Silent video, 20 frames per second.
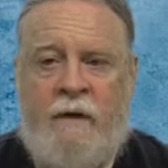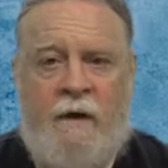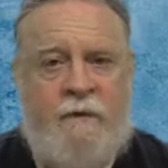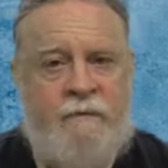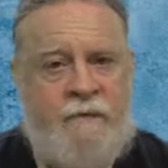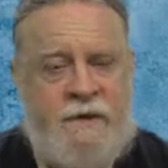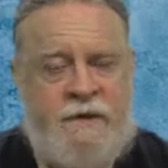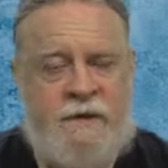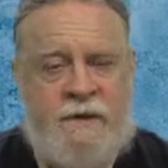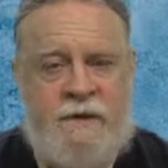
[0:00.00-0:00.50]

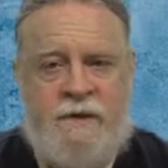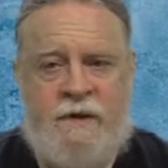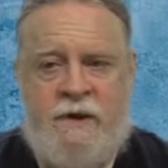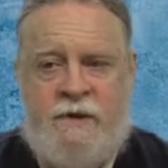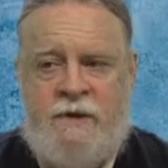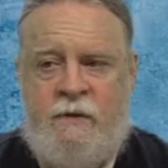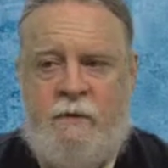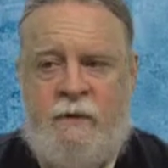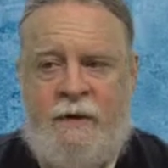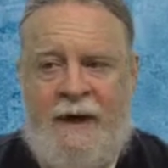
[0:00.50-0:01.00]
of this
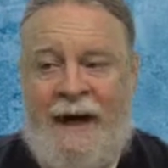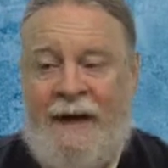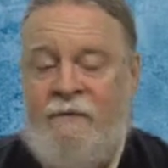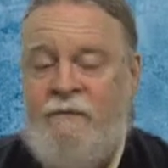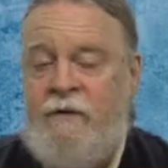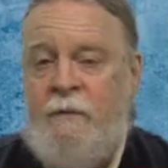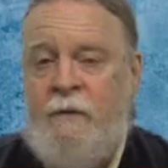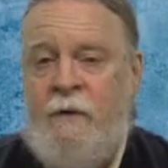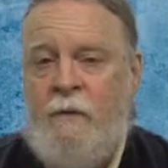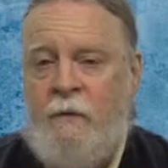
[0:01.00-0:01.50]
decision would
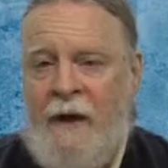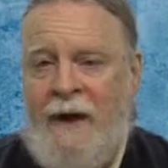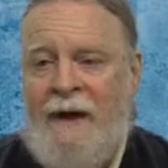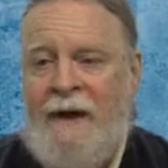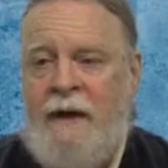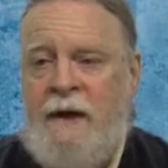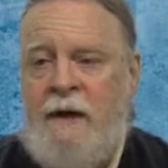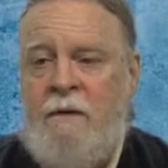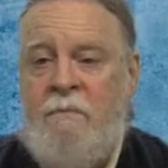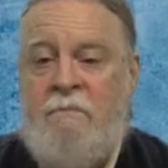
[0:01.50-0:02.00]
have to be
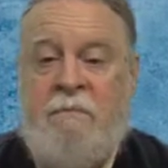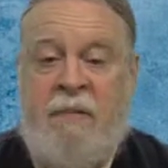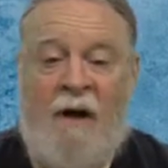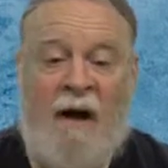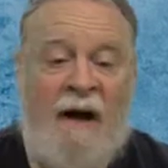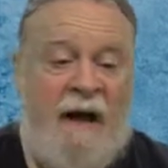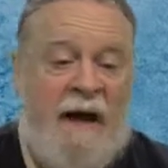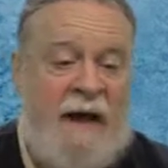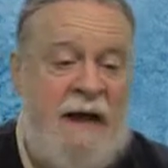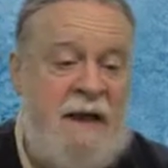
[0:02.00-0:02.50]
ready
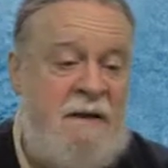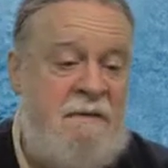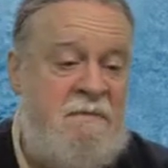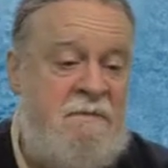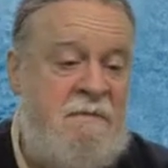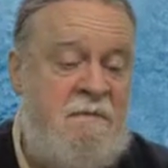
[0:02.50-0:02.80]
by